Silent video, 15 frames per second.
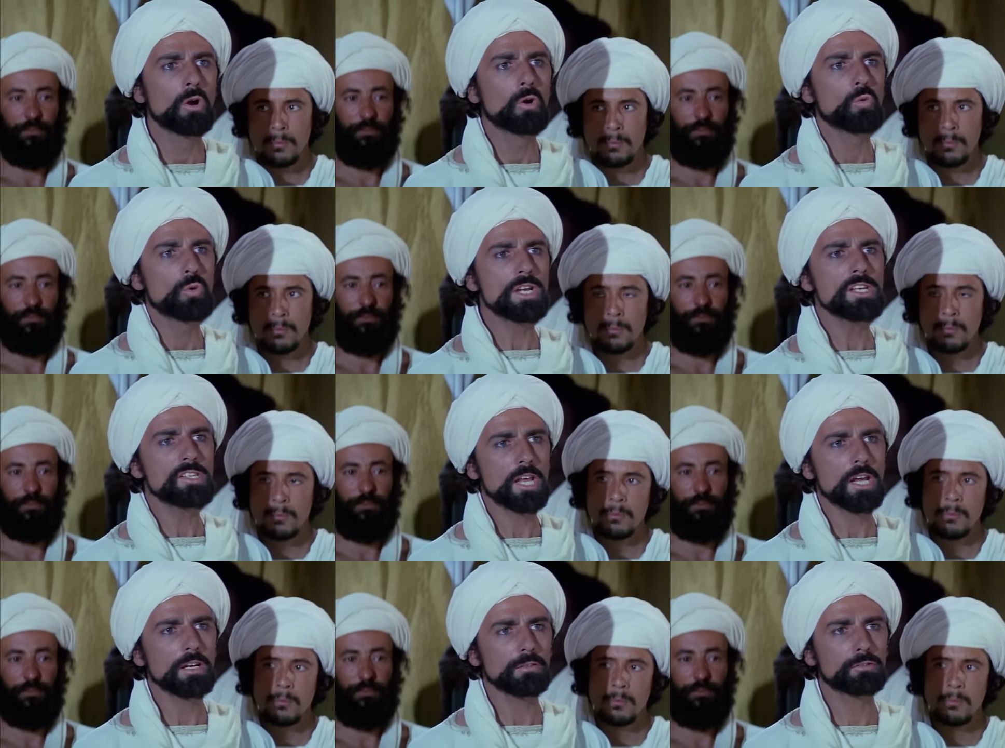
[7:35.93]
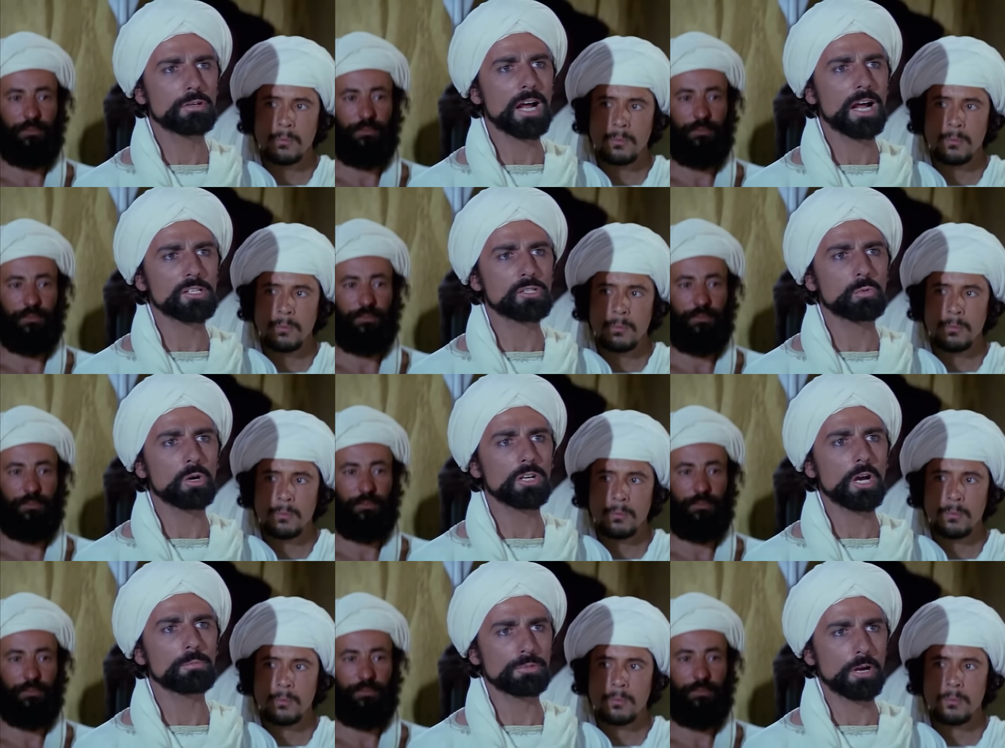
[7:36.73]
Speaker 1: We say of Christ what
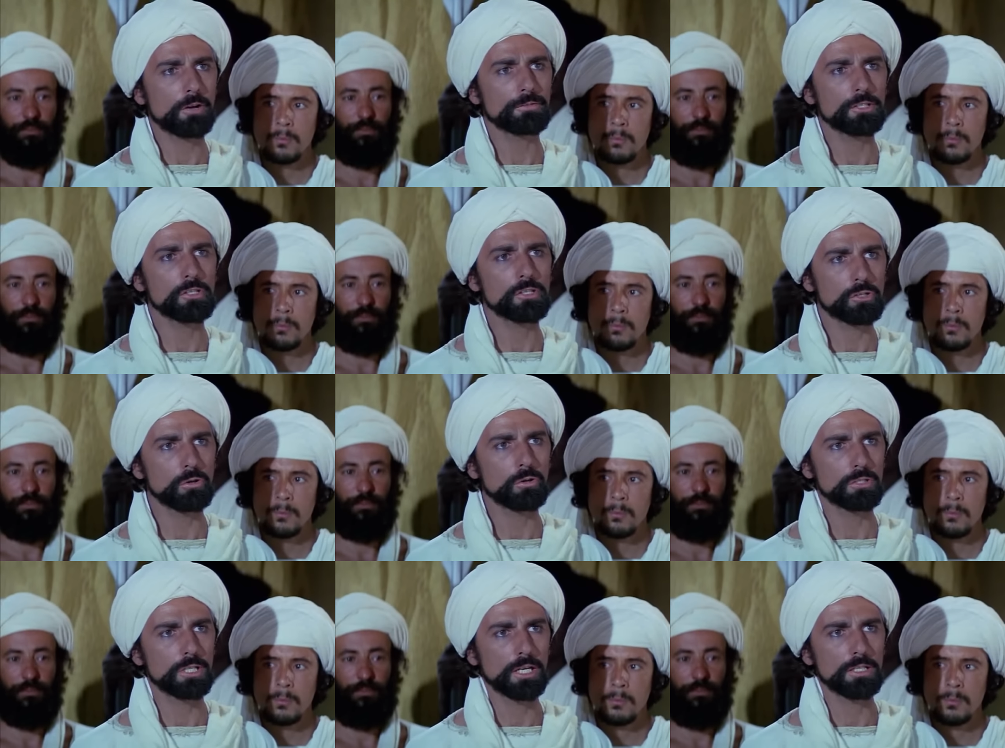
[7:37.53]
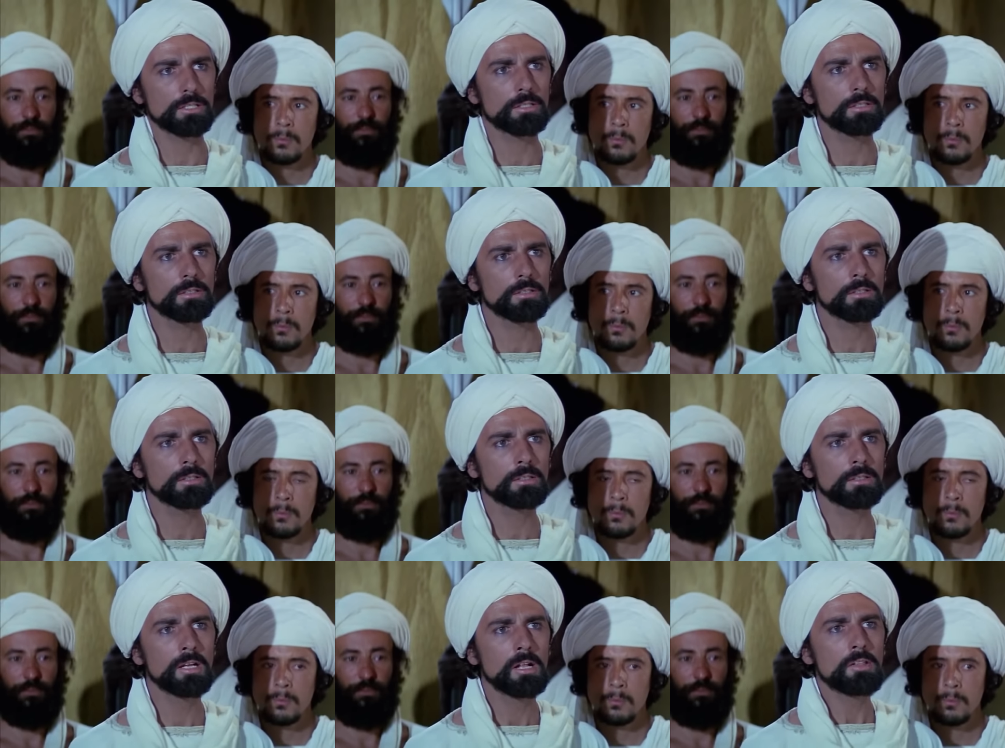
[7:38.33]
our prophet has taught us
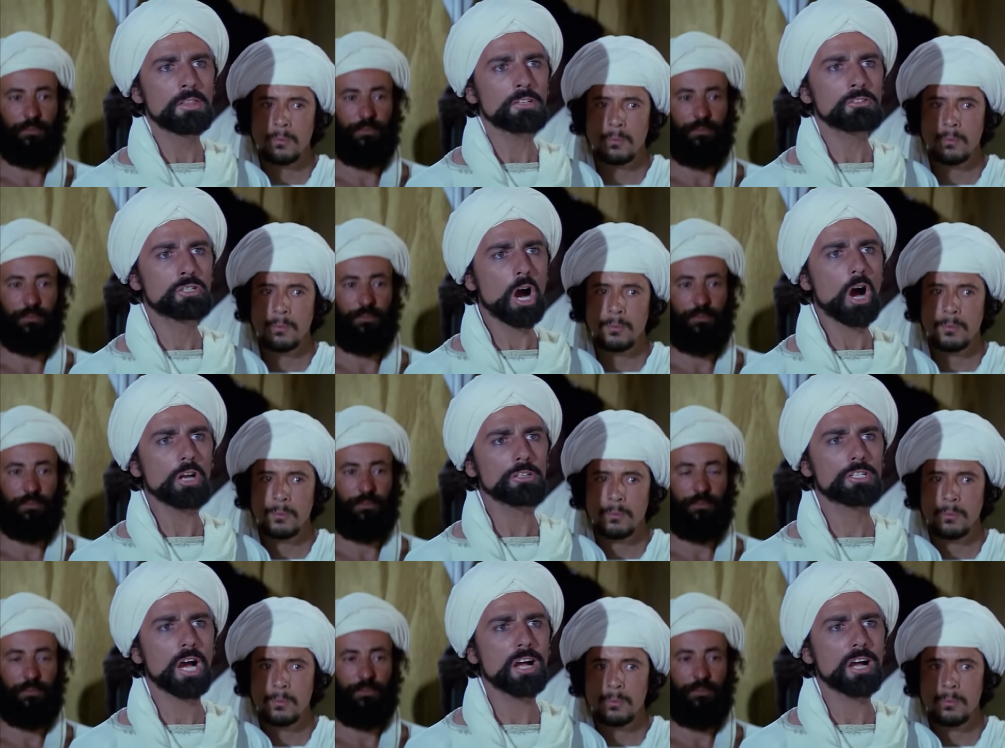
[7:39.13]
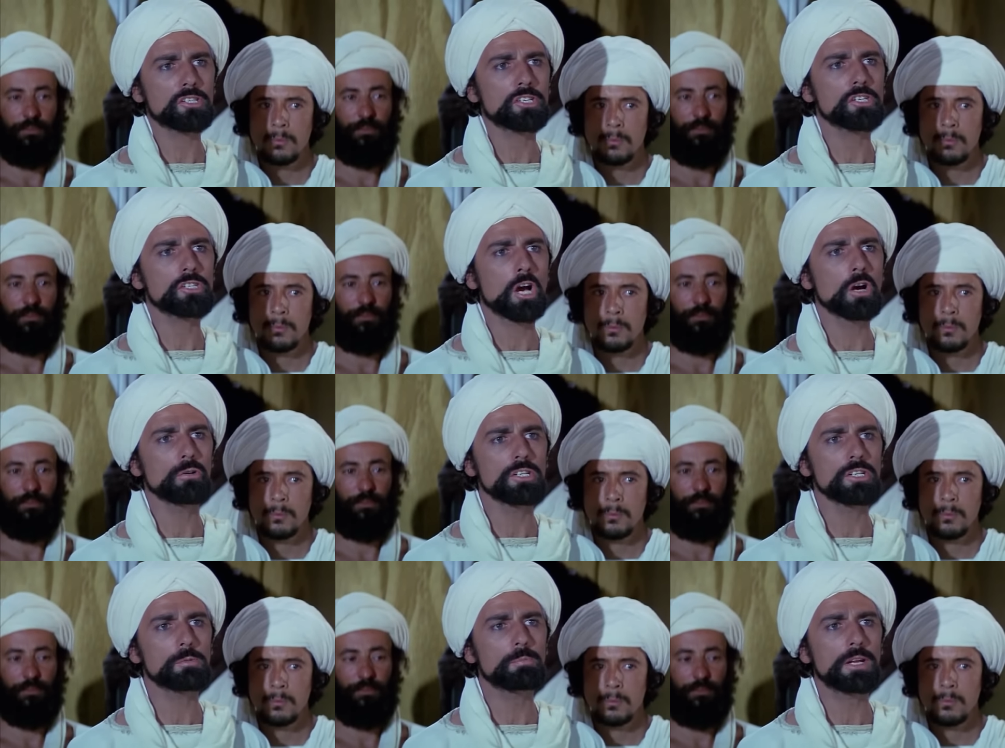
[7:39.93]
that God cast his Holy
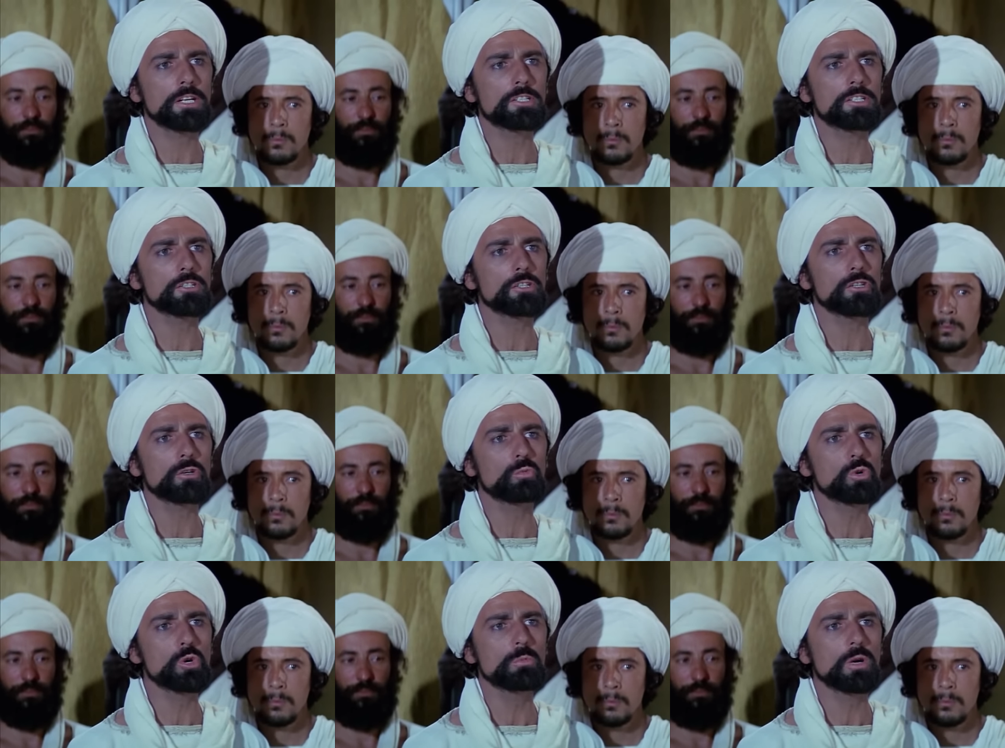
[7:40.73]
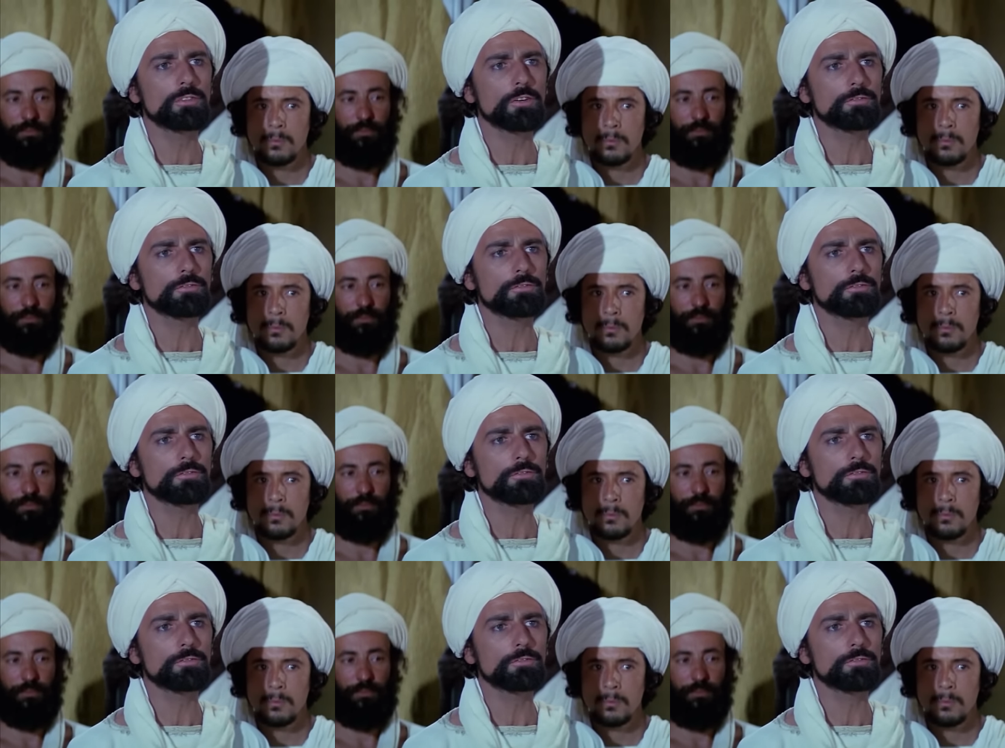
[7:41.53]
Spirit into the womb of a